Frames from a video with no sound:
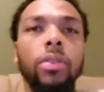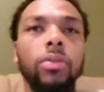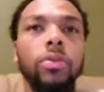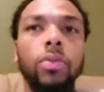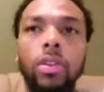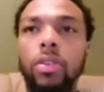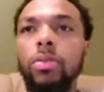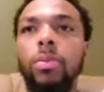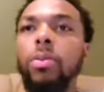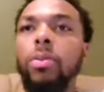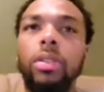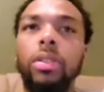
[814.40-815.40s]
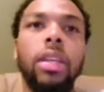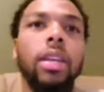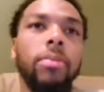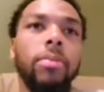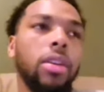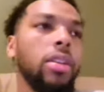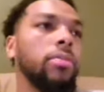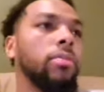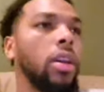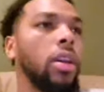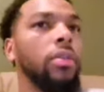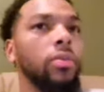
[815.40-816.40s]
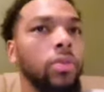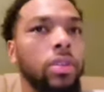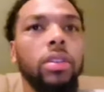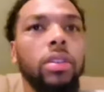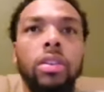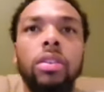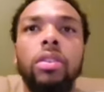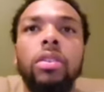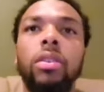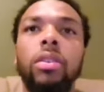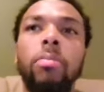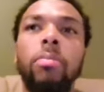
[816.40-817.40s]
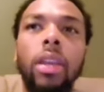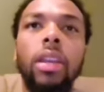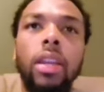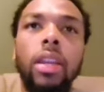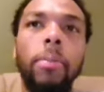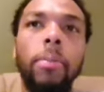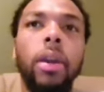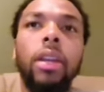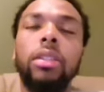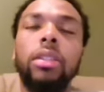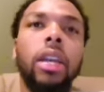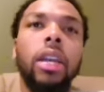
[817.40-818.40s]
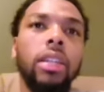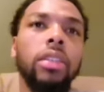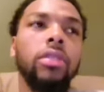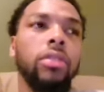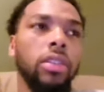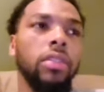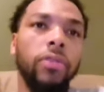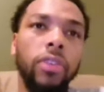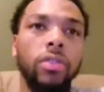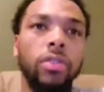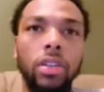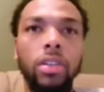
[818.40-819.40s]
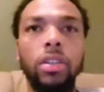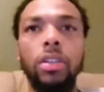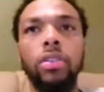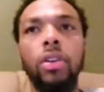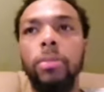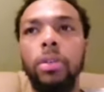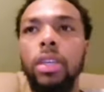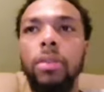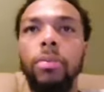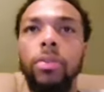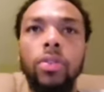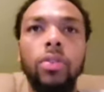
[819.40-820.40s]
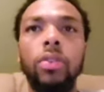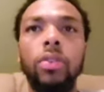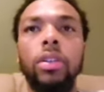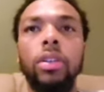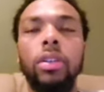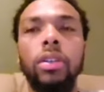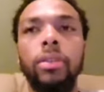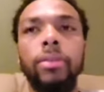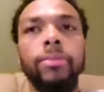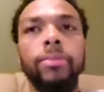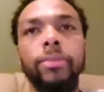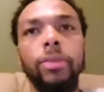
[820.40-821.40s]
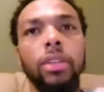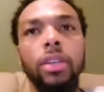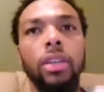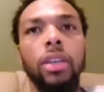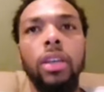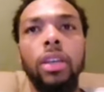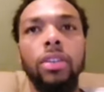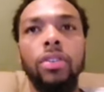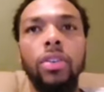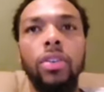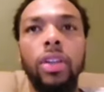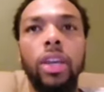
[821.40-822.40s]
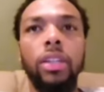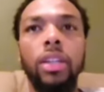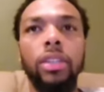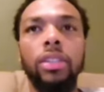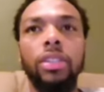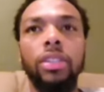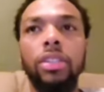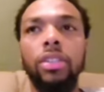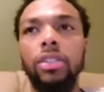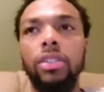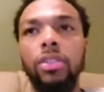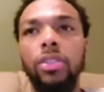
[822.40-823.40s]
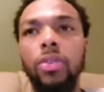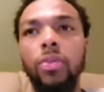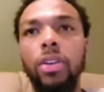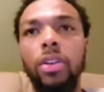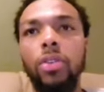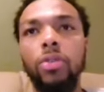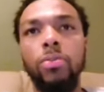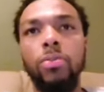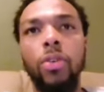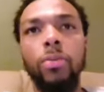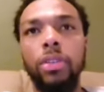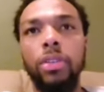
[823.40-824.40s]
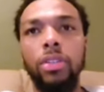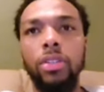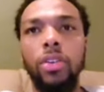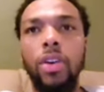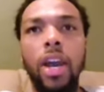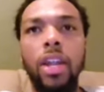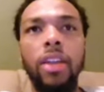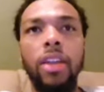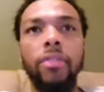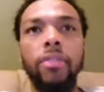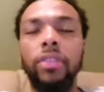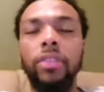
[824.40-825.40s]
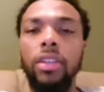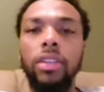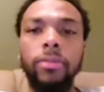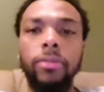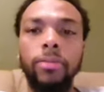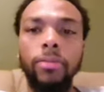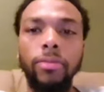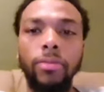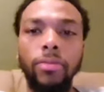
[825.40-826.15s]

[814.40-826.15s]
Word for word: and it was one of those moments like, man, I'm like really here making an impact, and like, this, this feel good. So I'm gonna keep it going. Um, and you know, that, that's just, you know, one of those moments, you know, I'll never forget.